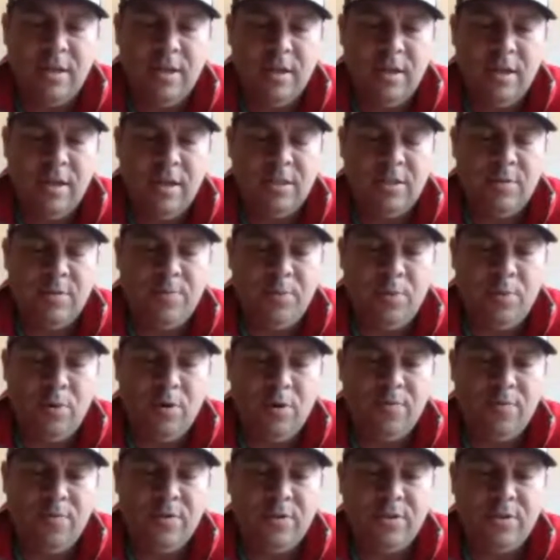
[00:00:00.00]
It's important
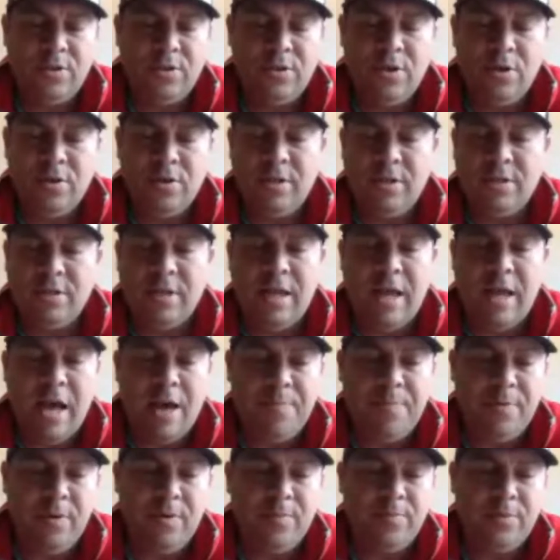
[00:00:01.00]
for us to know this is a
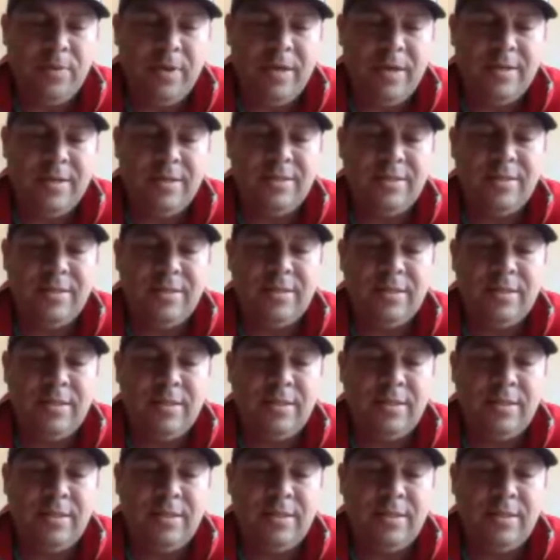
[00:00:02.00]
happening place. This